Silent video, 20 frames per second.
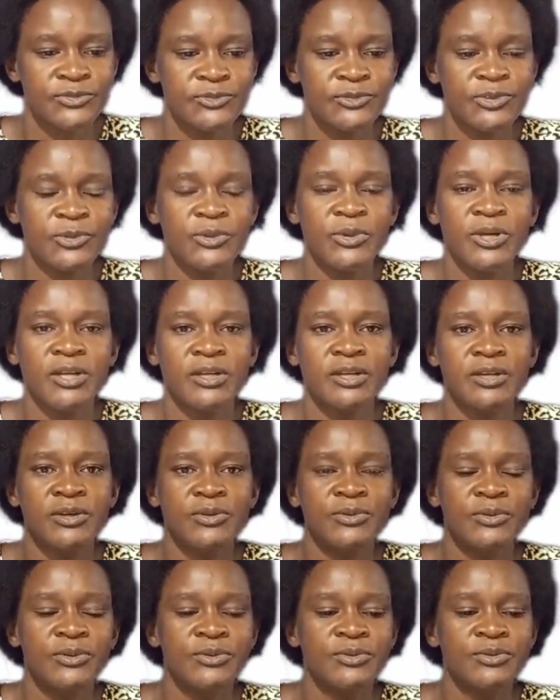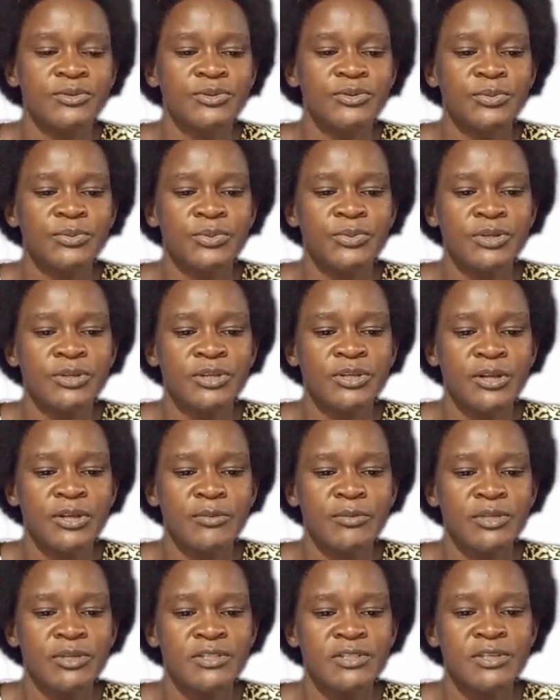We are now on topic
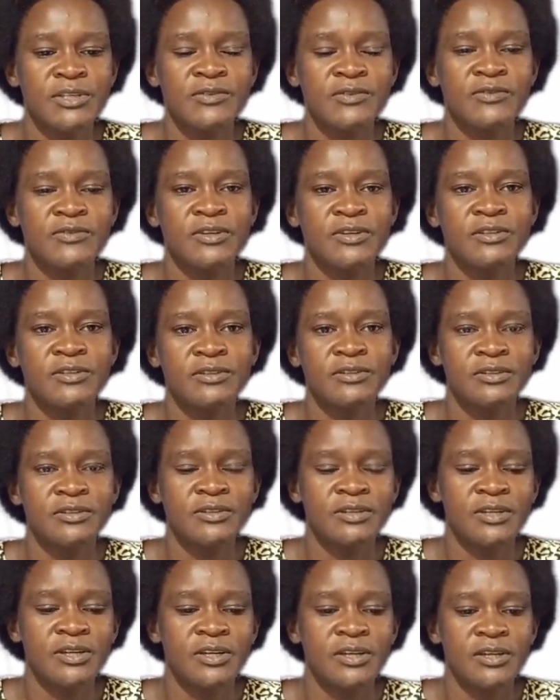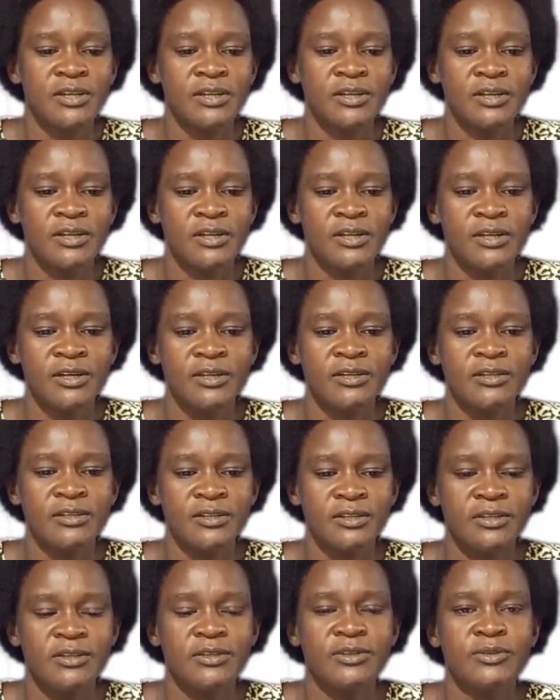number 7
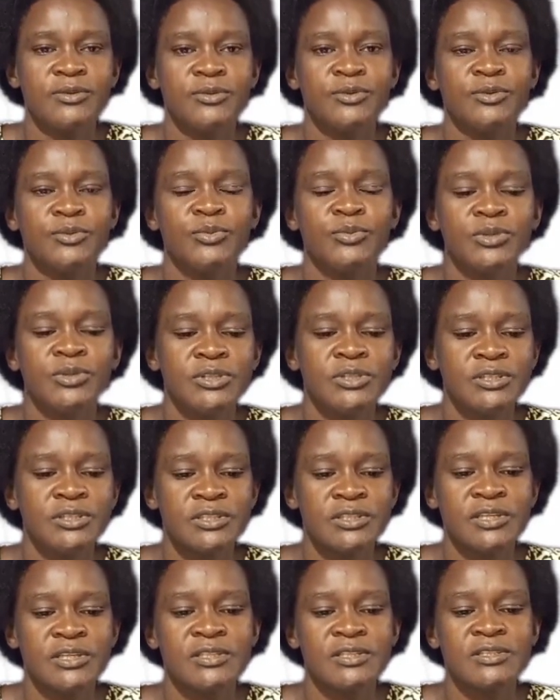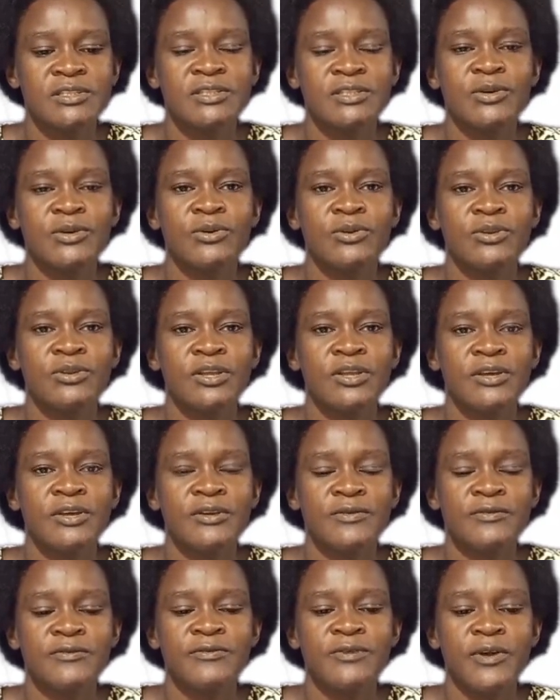and we'll be discussing on the
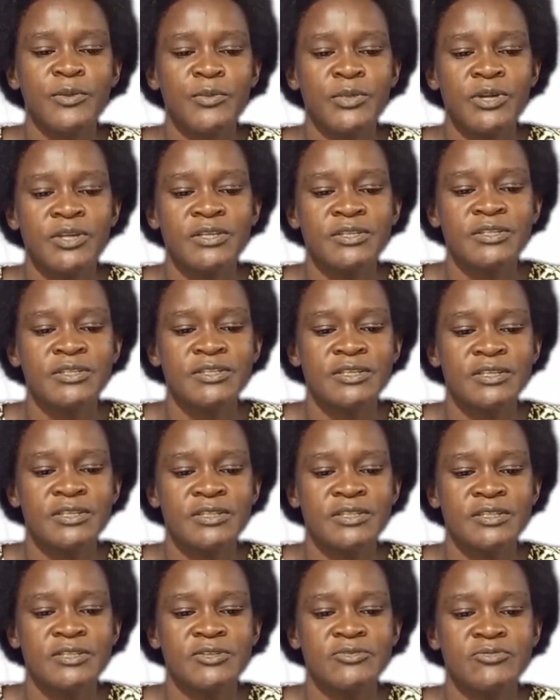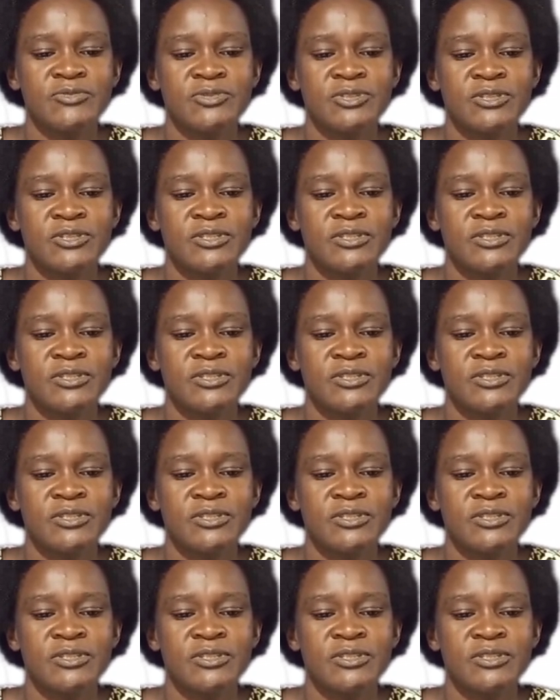farming systems.